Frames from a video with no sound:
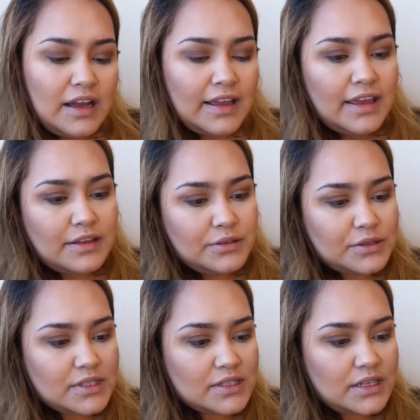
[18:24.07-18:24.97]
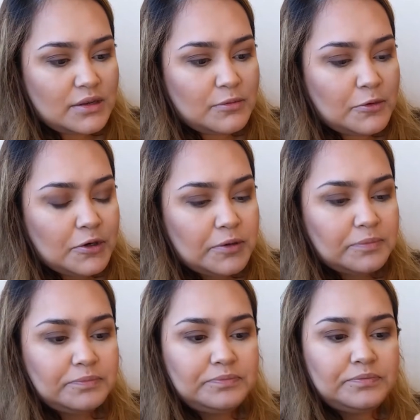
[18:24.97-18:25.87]
I can't use this anymore.
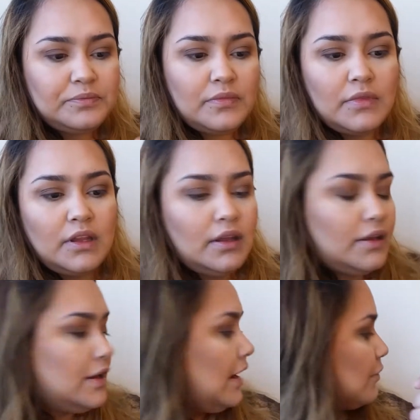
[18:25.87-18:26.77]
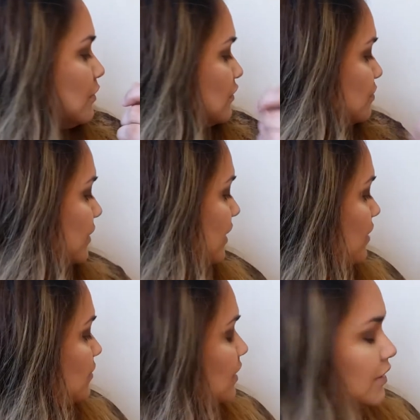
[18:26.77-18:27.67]
It won't spray
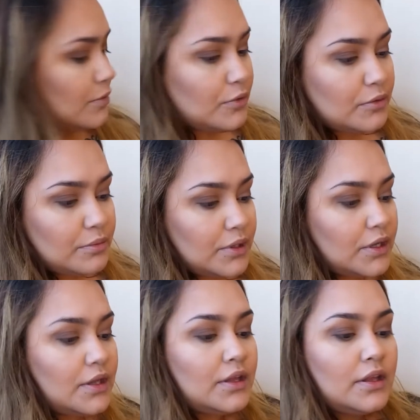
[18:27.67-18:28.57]
out anymore, but